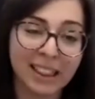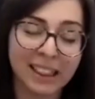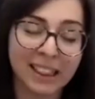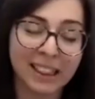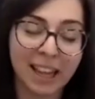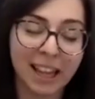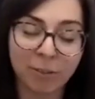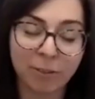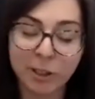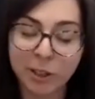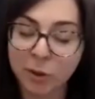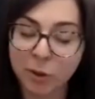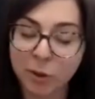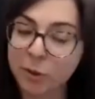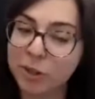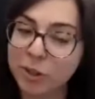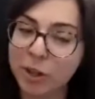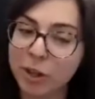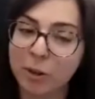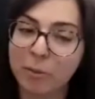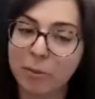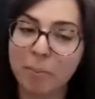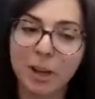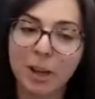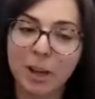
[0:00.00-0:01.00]
There is
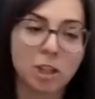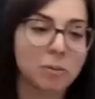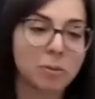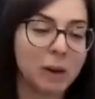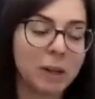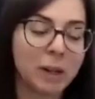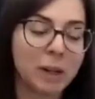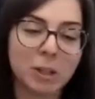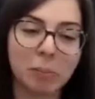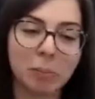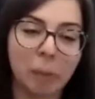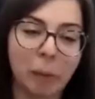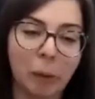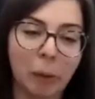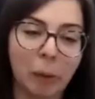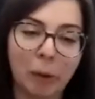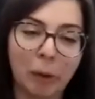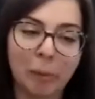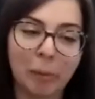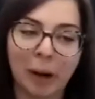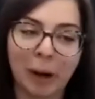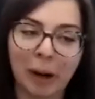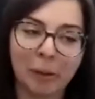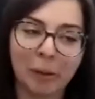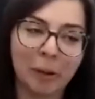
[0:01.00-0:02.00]
also much more,
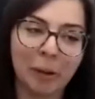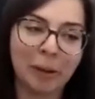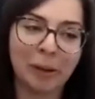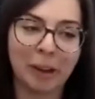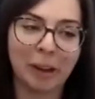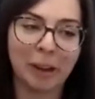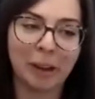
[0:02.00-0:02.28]
but I won't